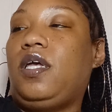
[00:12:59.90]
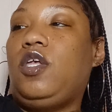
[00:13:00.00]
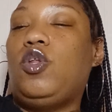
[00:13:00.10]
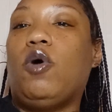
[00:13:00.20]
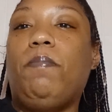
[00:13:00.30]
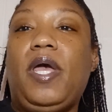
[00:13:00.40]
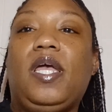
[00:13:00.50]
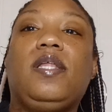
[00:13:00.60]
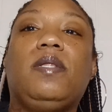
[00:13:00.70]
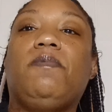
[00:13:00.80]
you know
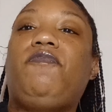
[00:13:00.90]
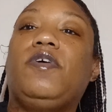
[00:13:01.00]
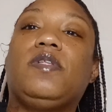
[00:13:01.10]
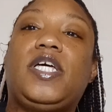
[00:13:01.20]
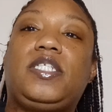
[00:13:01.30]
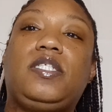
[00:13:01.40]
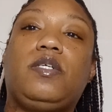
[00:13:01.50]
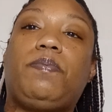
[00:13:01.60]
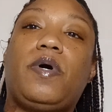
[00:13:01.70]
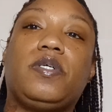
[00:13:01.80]
making them feel less than a
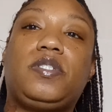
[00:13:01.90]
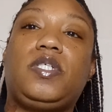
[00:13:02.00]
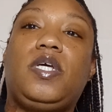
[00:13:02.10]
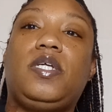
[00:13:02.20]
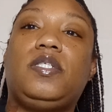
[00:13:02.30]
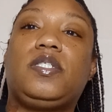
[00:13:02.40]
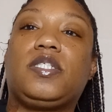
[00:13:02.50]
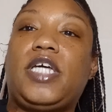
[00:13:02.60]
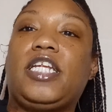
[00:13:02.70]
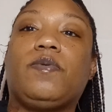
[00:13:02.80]
person
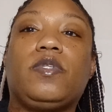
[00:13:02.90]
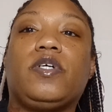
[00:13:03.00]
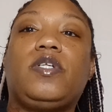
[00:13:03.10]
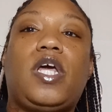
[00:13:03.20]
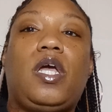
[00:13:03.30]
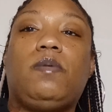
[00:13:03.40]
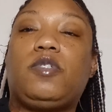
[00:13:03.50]
slandering their name